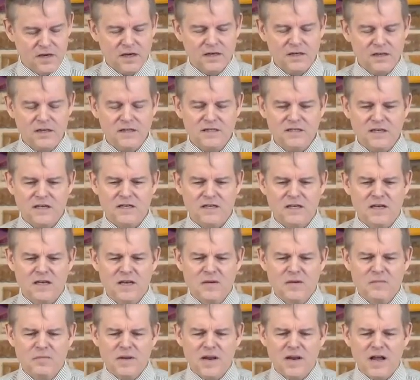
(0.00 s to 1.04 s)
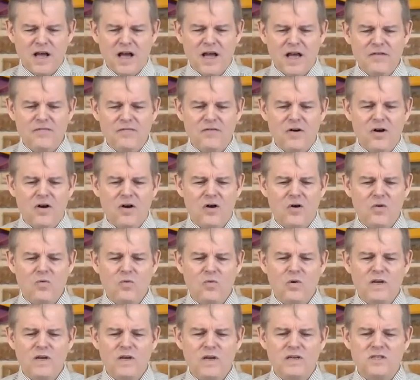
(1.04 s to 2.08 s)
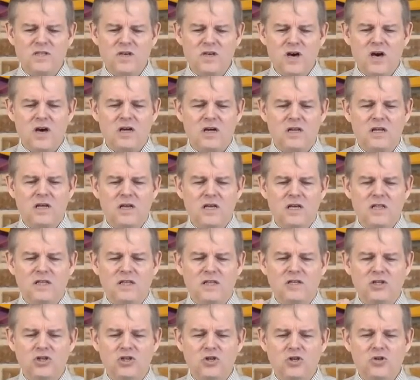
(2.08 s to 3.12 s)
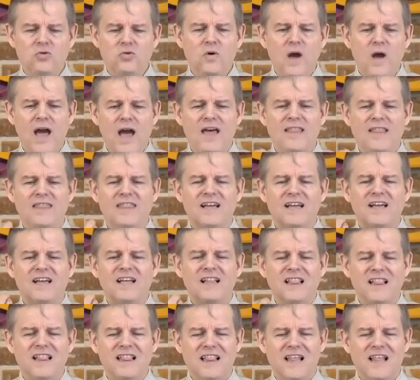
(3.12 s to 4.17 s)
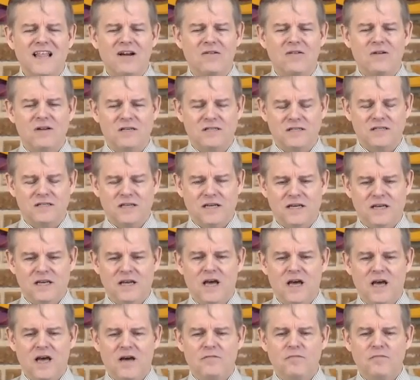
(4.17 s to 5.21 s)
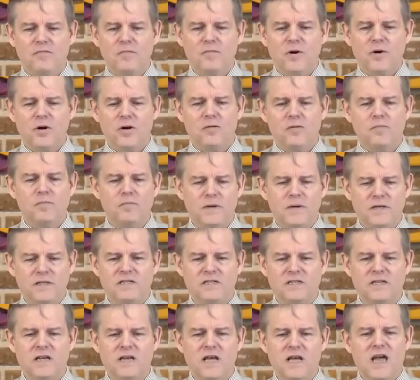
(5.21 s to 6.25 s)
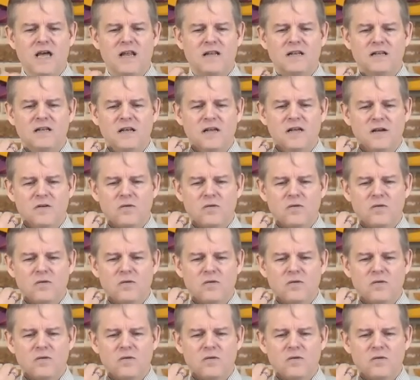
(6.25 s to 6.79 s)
And he said, But I've always thought that you had the clarity of purpose and